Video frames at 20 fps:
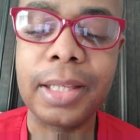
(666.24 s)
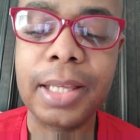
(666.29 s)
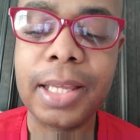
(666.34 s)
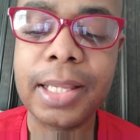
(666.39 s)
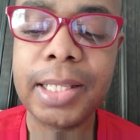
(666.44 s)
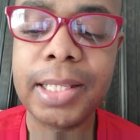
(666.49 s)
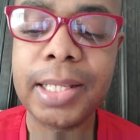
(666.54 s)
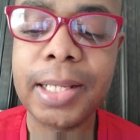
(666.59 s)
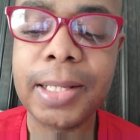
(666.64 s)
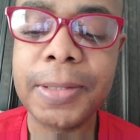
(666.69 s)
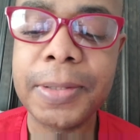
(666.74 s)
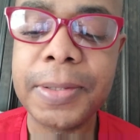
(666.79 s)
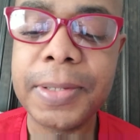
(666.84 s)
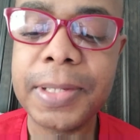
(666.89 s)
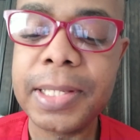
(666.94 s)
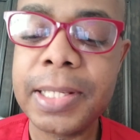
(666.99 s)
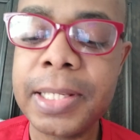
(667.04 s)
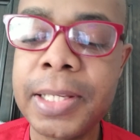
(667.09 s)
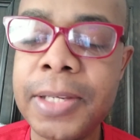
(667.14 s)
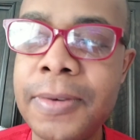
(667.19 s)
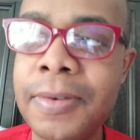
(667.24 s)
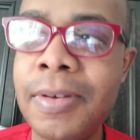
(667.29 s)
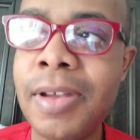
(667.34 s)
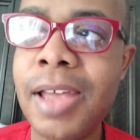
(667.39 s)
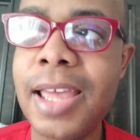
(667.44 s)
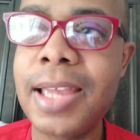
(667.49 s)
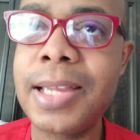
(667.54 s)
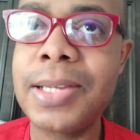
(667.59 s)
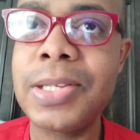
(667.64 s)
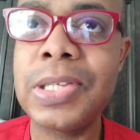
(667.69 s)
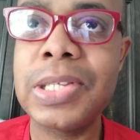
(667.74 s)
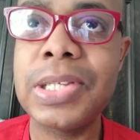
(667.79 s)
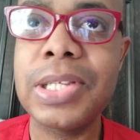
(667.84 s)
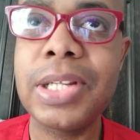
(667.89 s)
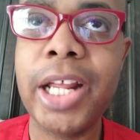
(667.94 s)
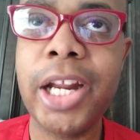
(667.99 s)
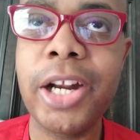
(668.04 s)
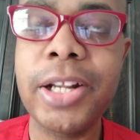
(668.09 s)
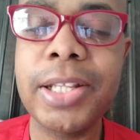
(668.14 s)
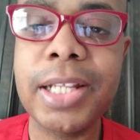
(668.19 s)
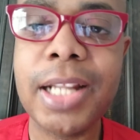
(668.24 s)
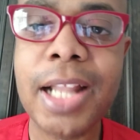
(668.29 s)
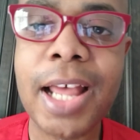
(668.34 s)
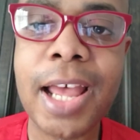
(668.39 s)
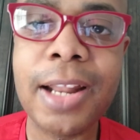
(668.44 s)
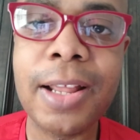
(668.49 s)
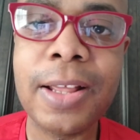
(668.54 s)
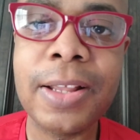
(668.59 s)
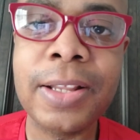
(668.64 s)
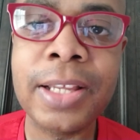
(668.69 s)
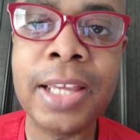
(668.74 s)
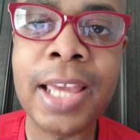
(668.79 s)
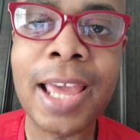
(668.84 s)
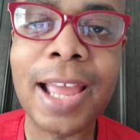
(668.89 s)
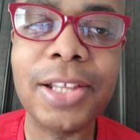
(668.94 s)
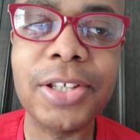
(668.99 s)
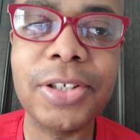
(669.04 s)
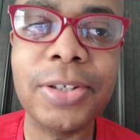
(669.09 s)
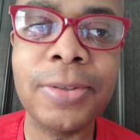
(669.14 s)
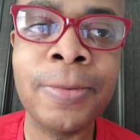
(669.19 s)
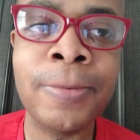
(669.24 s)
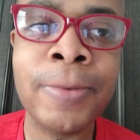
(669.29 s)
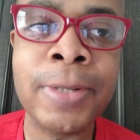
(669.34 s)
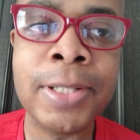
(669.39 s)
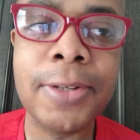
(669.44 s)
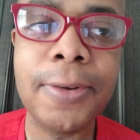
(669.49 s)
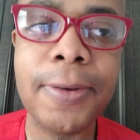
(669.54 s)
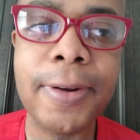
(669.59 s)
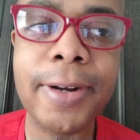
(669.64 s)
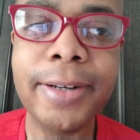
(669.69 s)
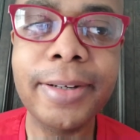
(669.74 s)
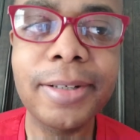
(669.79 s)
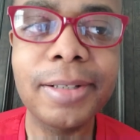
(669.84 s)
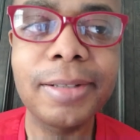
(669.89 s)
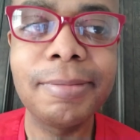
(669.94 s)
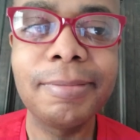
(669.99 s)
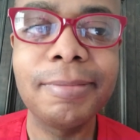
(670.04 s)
I guess I'll see you guys later tonight on Gacha Resort.